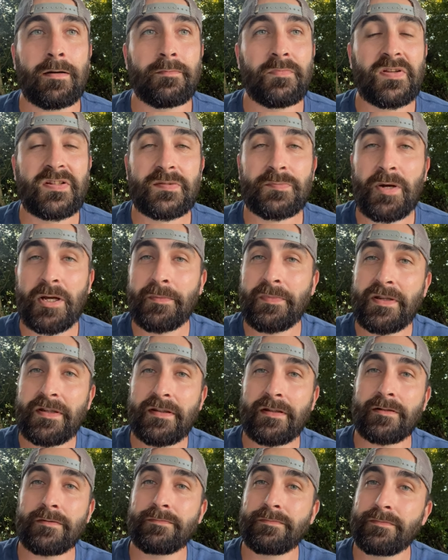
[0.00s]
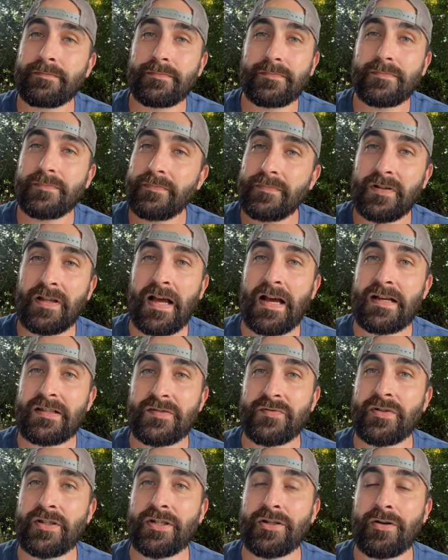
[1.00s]
This might be the last
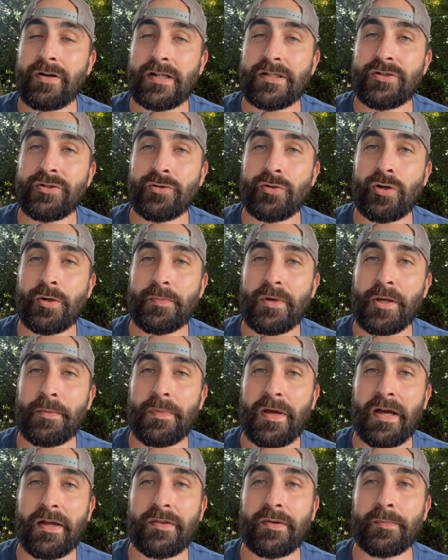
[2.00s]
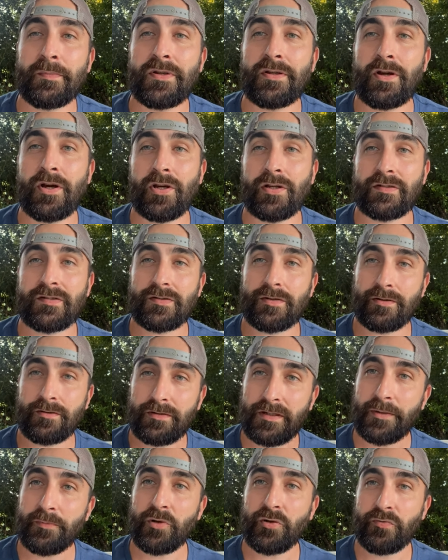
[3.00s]
video I do on Bed Bath & Beyond, so
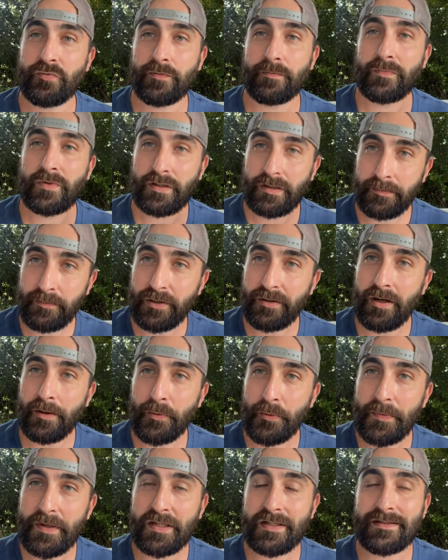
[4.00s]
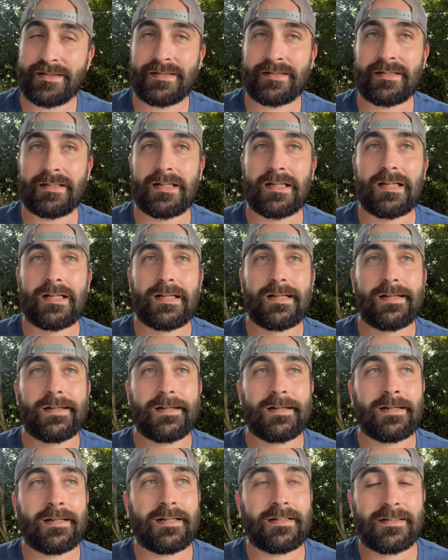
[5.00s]
give me a couple minutes
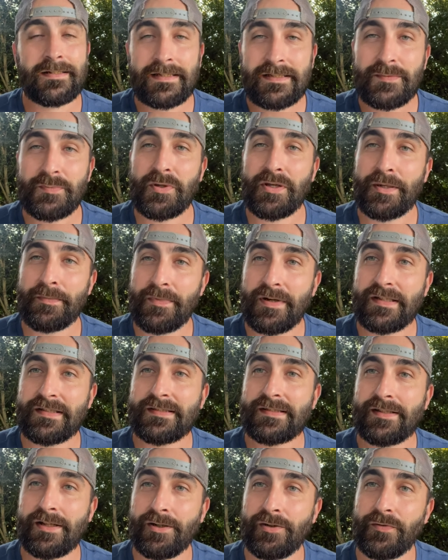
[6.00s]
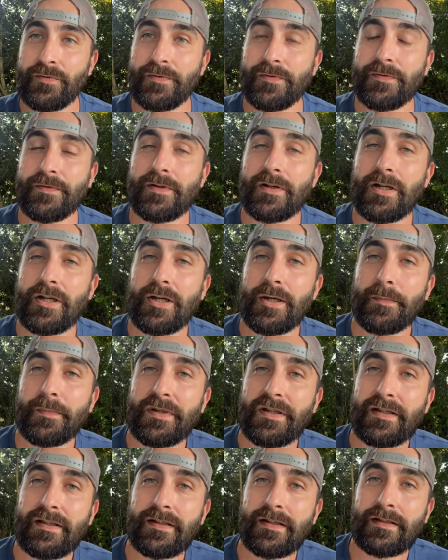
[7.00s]
to explain myself,
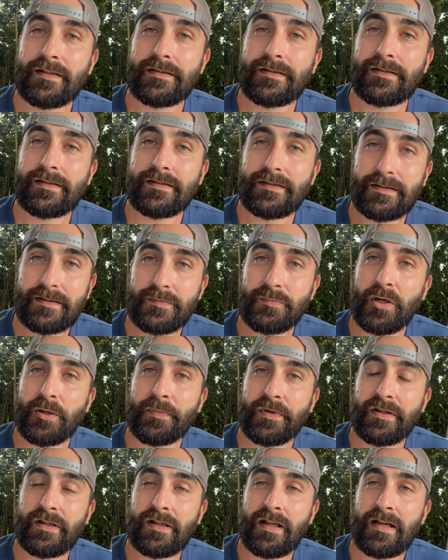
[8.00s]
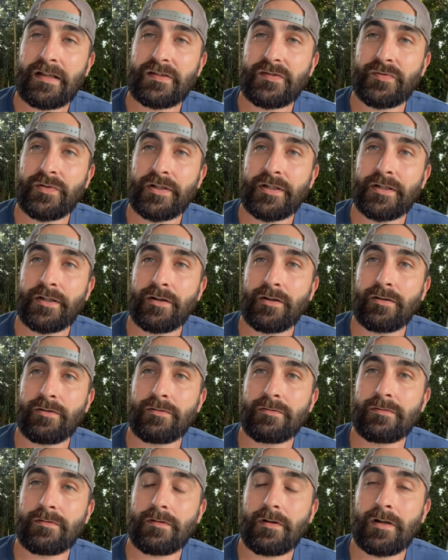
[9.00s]
because this might be the last
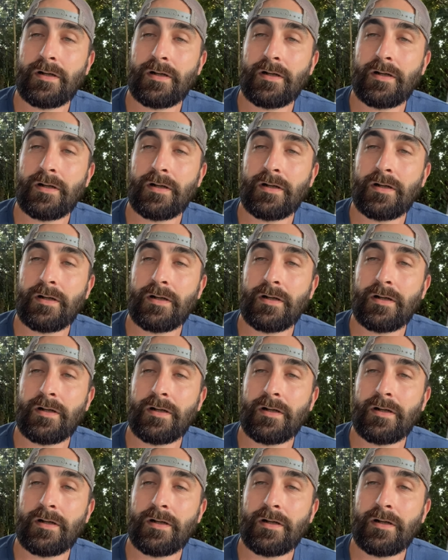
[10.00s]
video,